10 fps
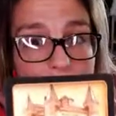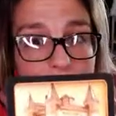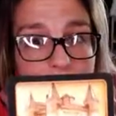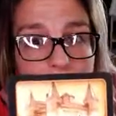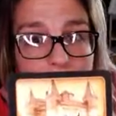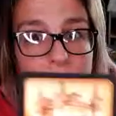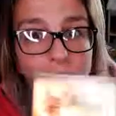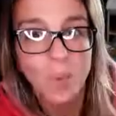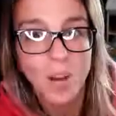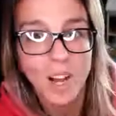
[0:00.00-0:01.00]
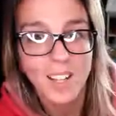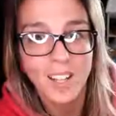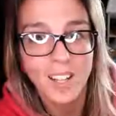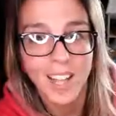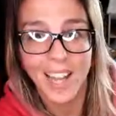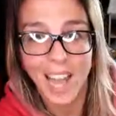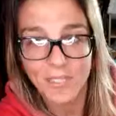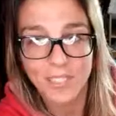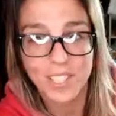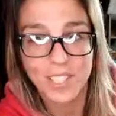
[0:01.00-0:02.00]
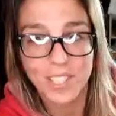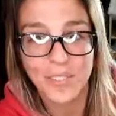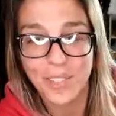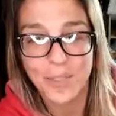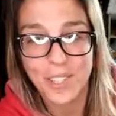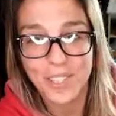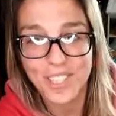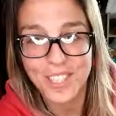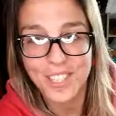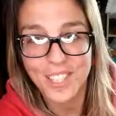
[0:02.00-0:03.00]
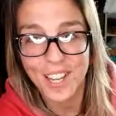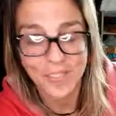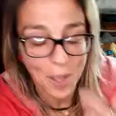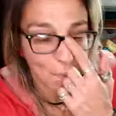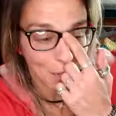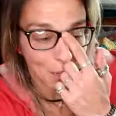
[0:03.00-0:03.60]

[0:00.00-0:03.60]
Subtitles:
it for a little while and having some fun with yourself might be